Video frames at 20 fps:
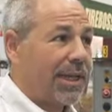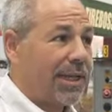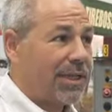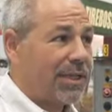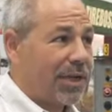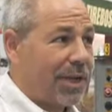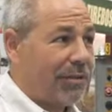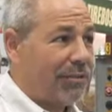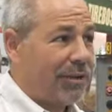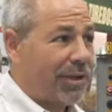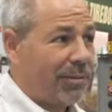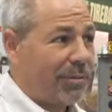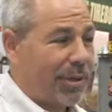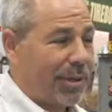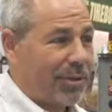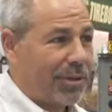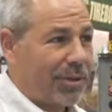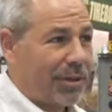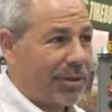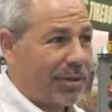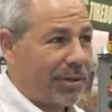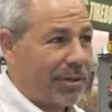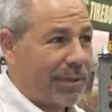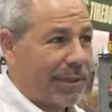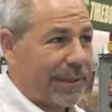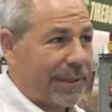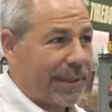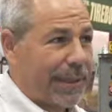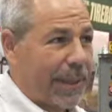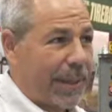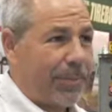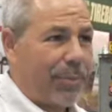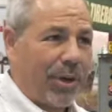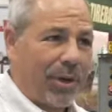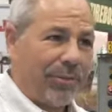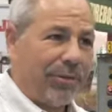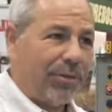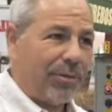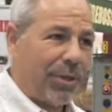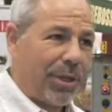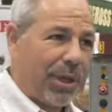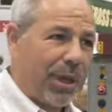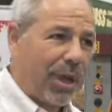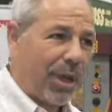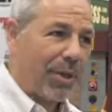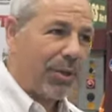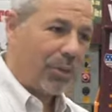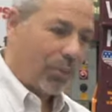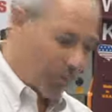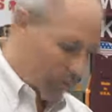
safety maybe above and beyond.